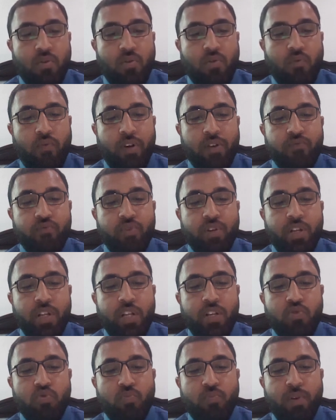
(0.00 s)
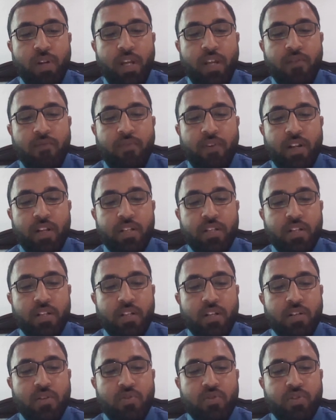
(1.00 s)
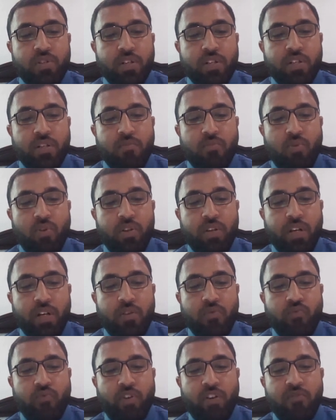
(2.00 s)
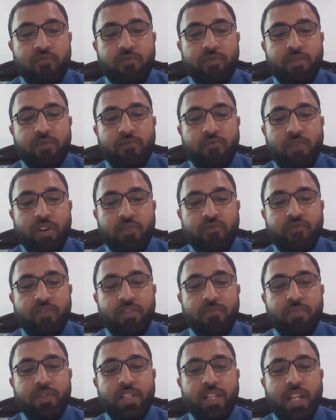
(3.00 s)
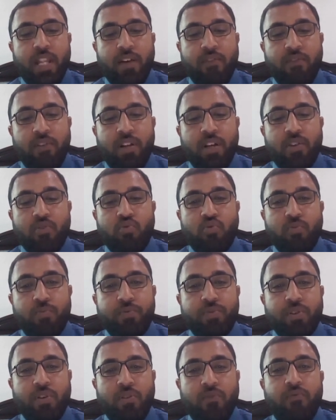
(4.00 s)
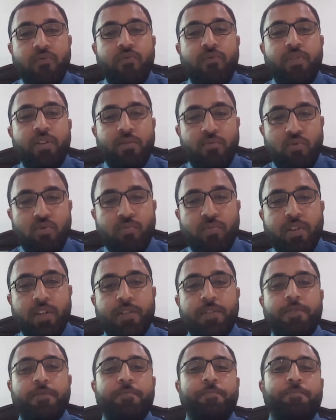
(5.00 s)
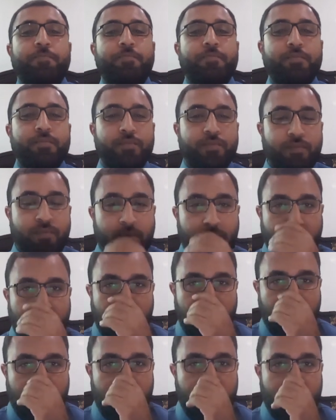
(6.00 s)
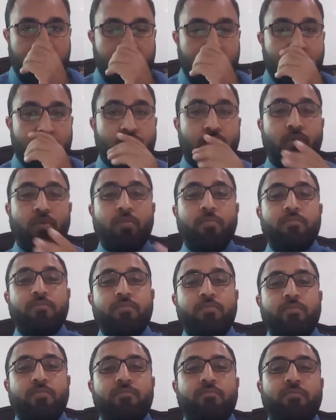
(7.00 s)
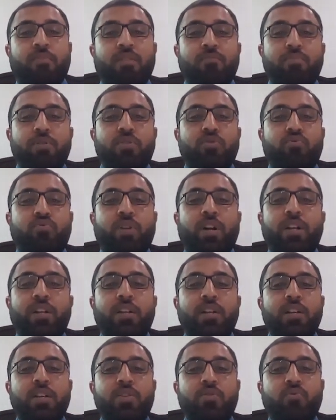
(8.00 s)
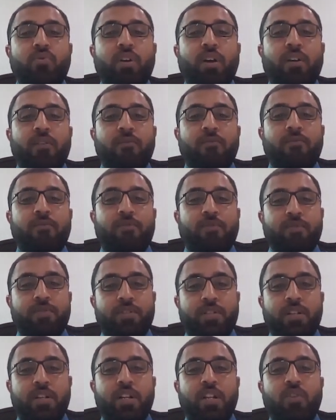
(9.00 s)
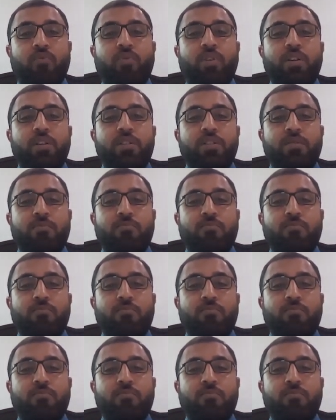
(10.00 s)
What we need to plan for a general construction project, what will be the level or groups of WBS. So maybe theoretically you have studied what is